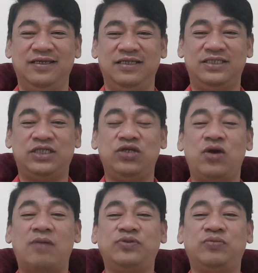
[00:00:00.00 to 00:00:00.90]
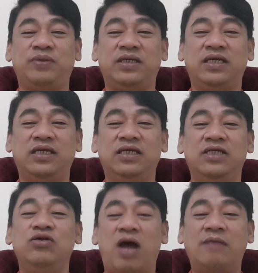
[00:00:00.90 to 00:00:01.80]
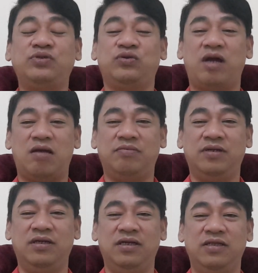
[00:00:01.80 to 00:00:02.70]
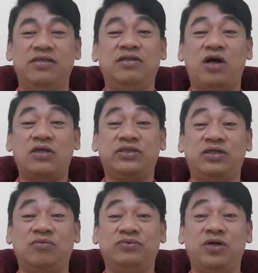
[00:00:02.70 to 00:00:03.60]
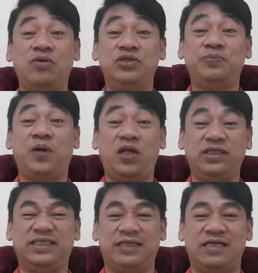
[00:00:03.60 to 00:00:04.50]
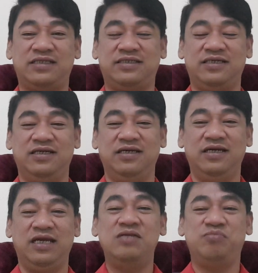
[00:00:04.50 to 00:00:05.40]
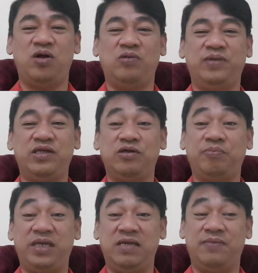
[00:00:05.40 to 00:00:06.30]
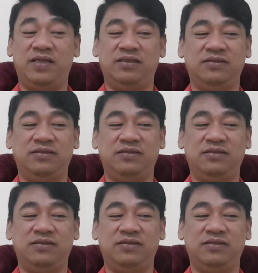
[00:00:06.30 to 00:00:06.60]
So you have to have the luxury of those policies involving your people.